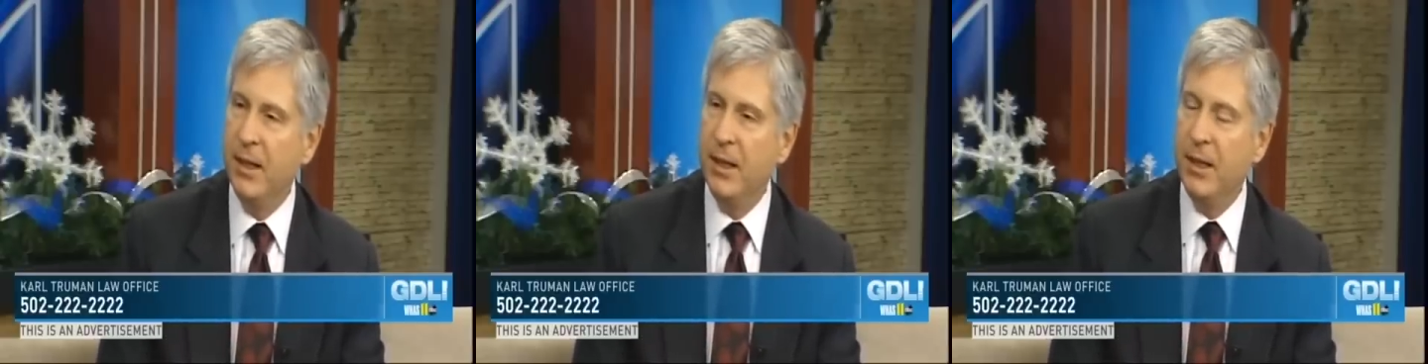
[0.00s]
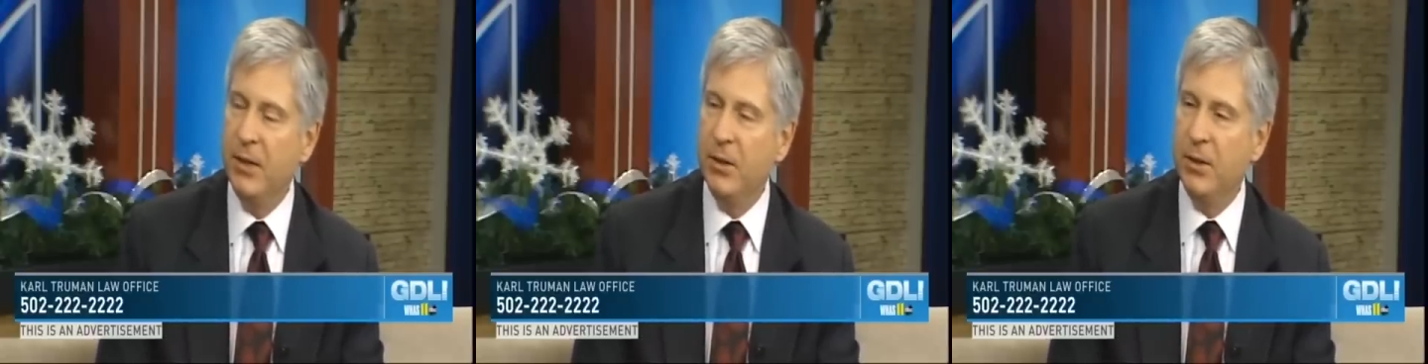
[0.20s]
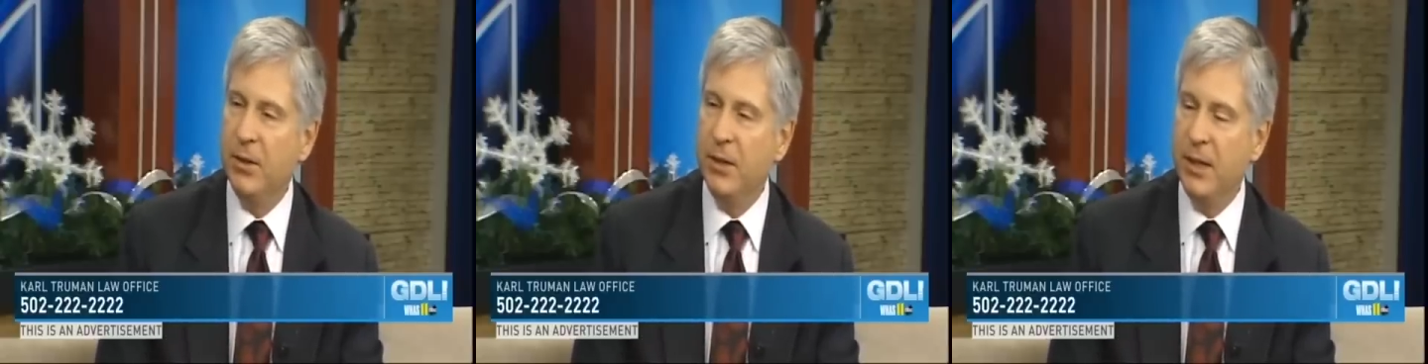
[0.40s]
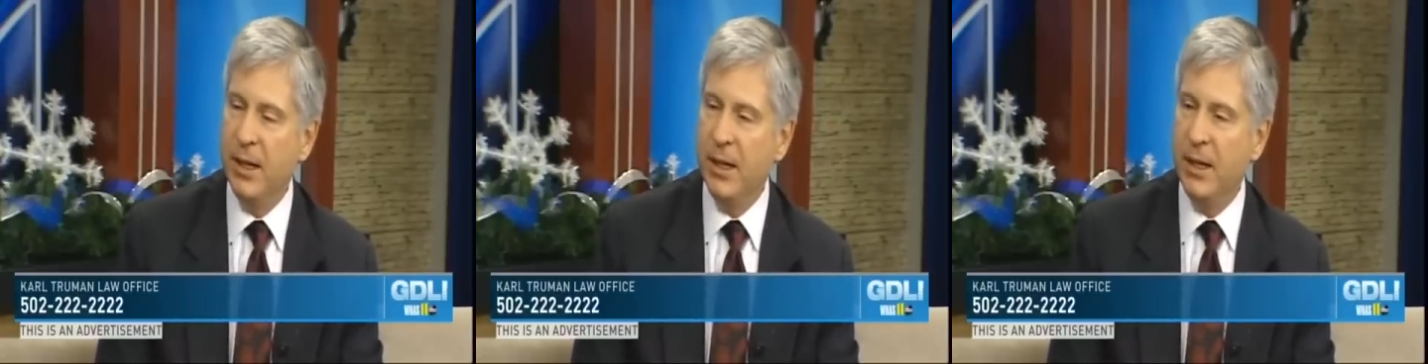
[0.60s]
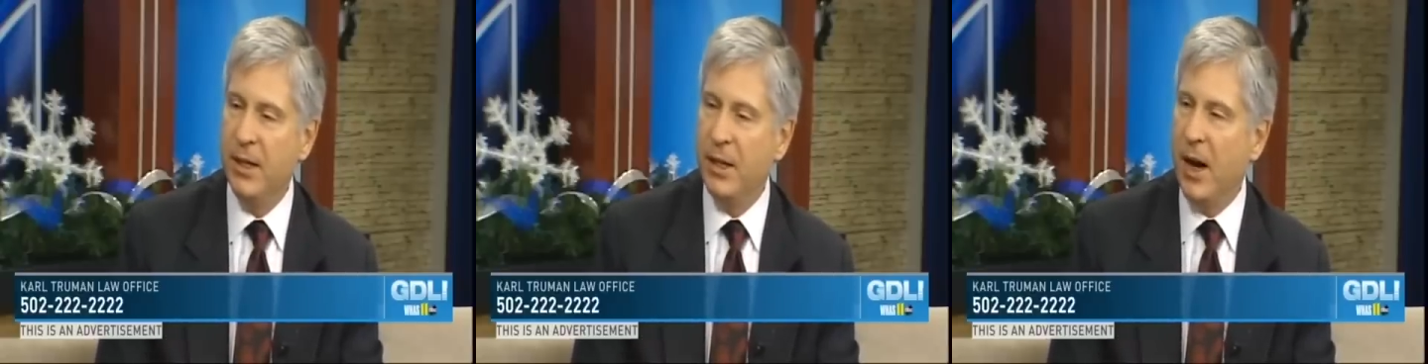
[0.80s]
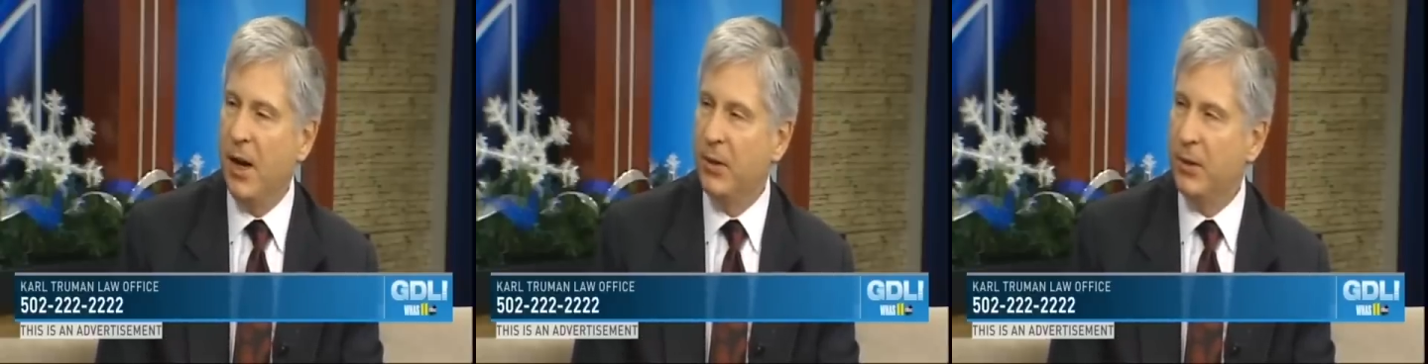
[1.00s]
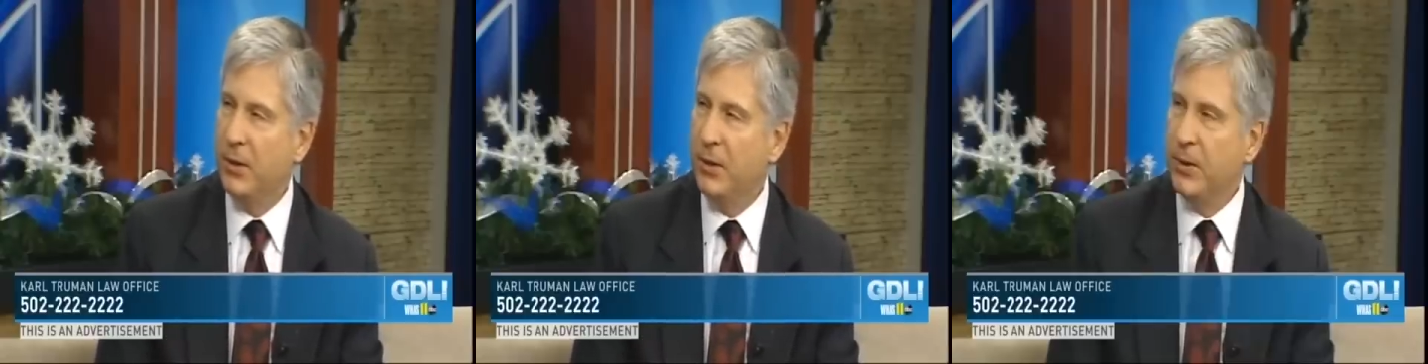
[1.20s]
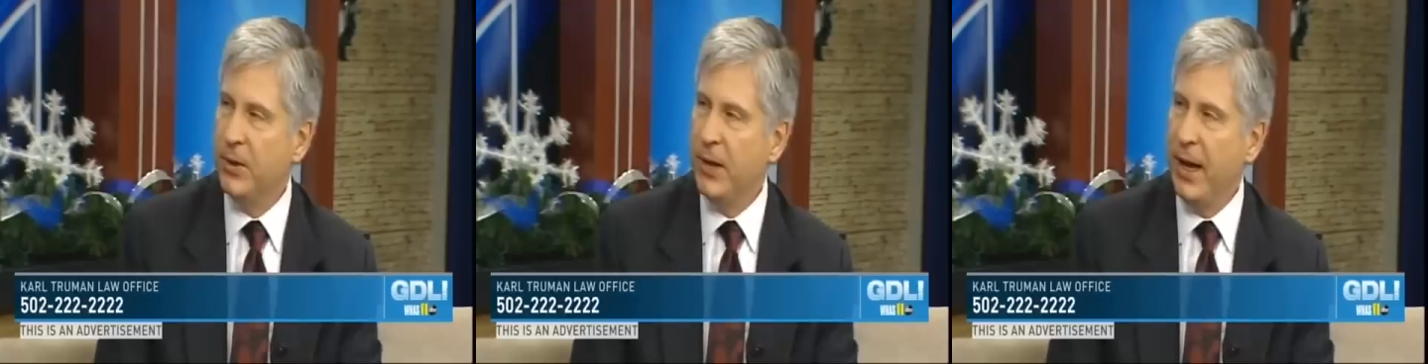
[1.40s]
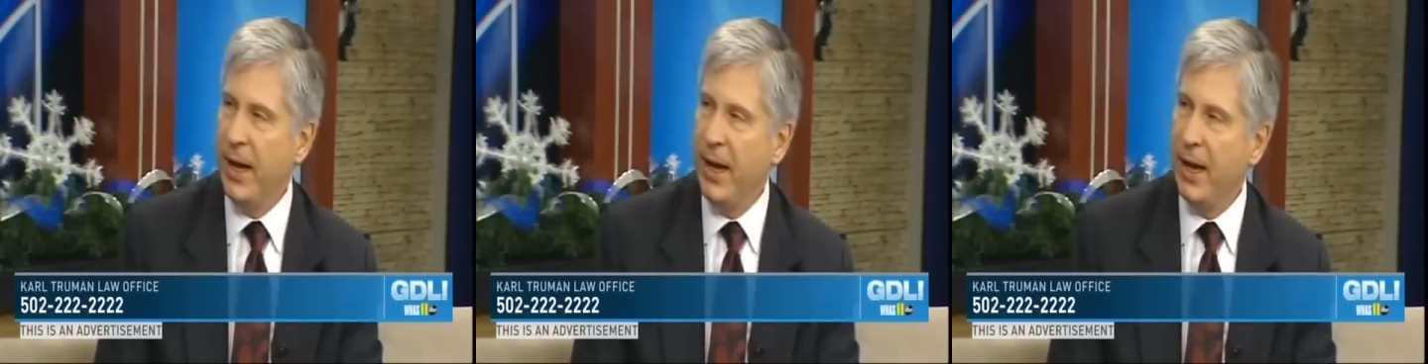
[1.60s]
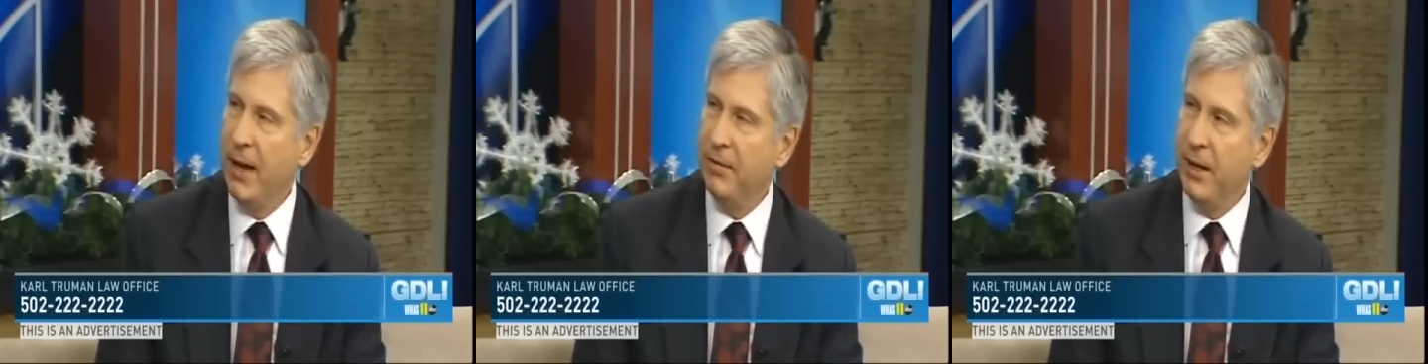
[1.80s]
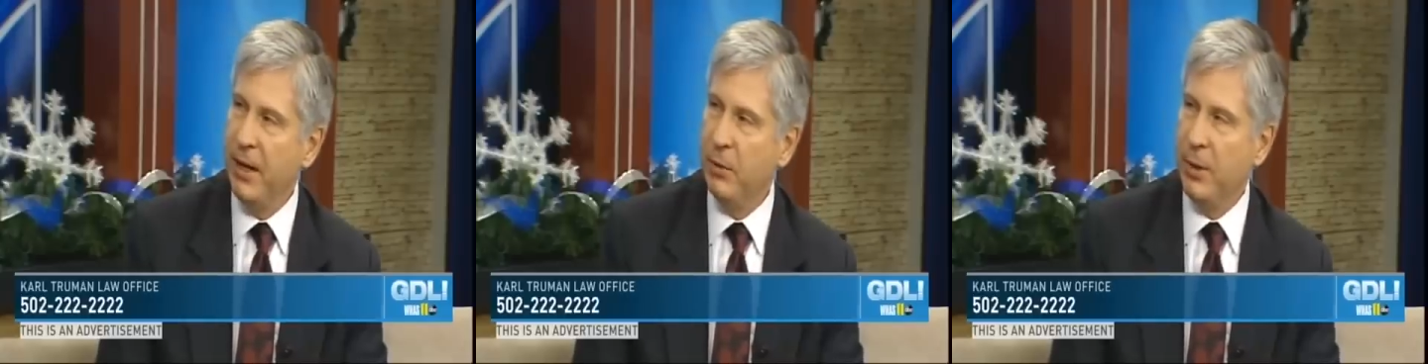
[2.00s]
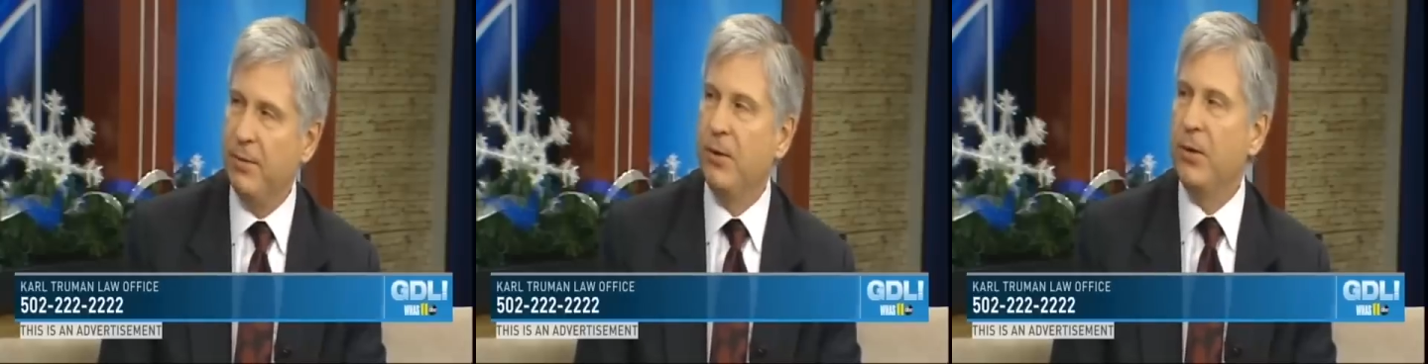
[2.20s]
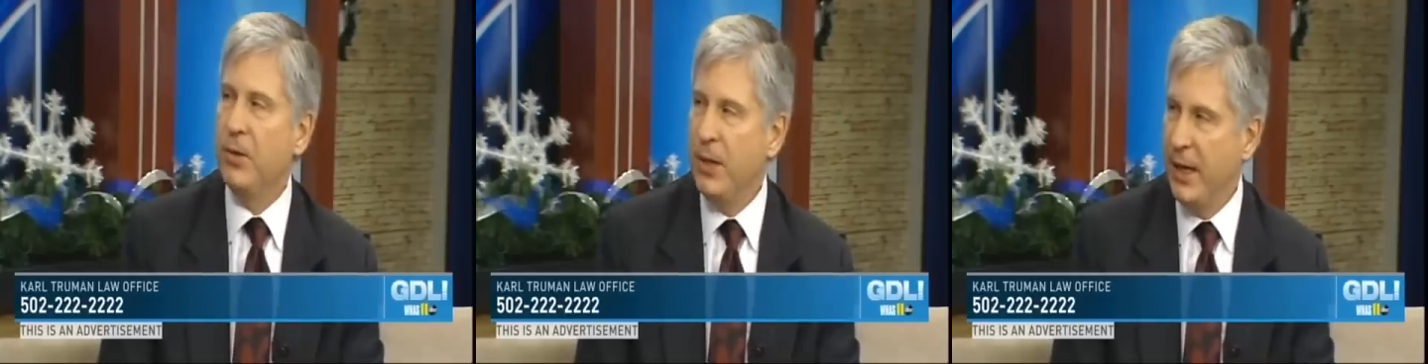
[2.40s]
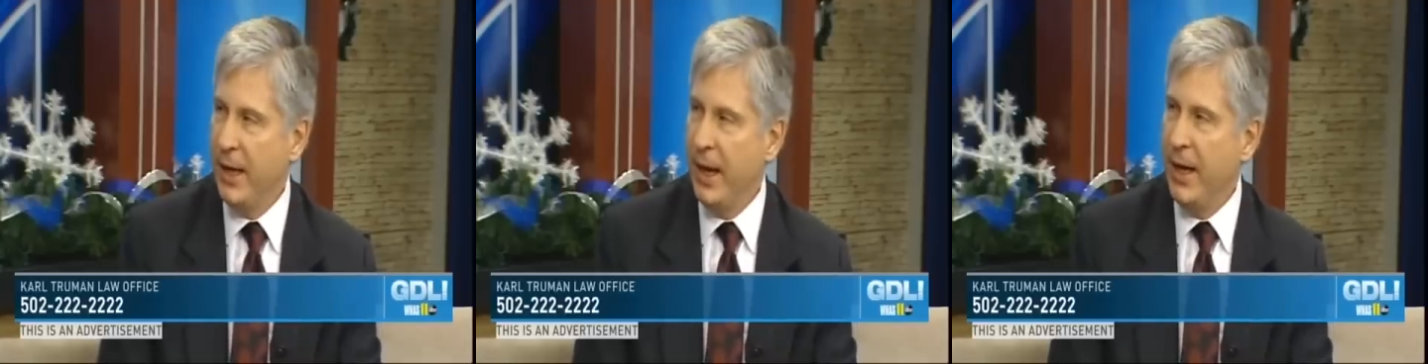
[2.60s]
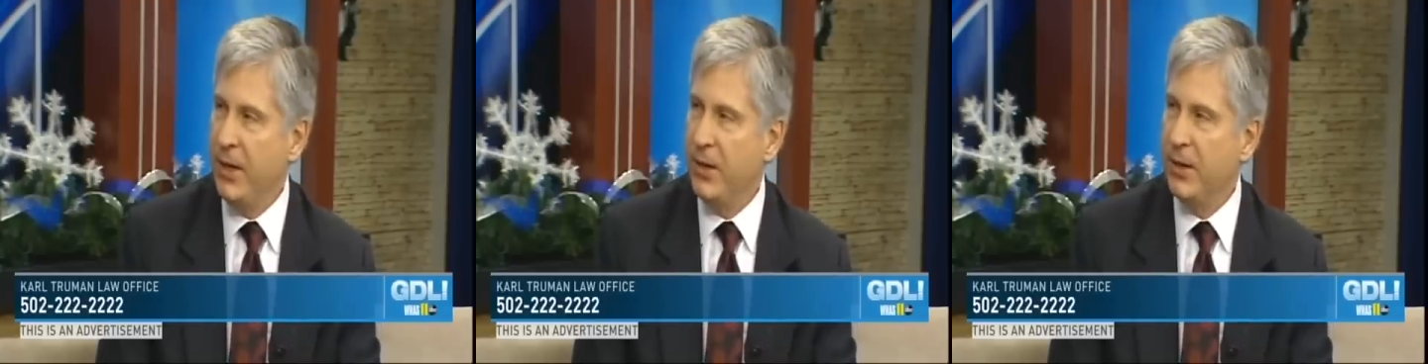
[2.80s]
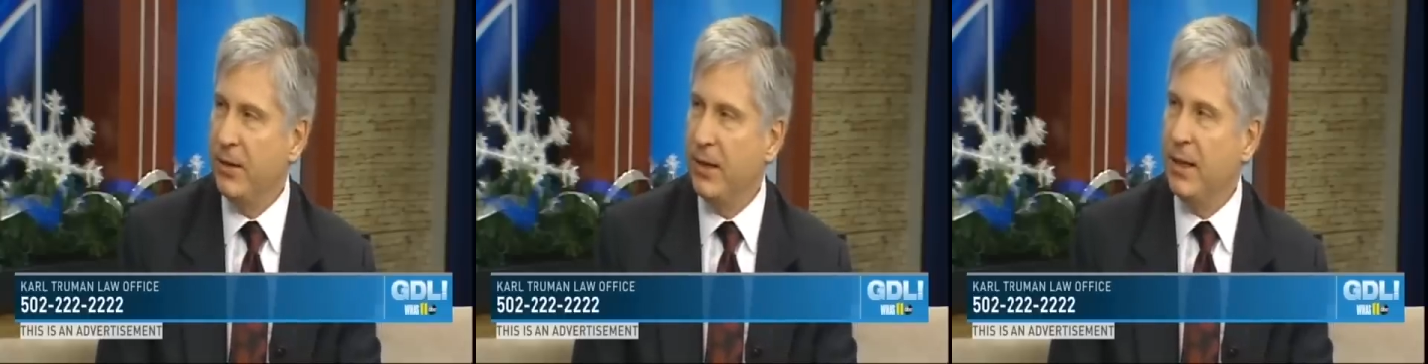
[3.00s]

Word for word: you know, uh, doctors have a reversing agent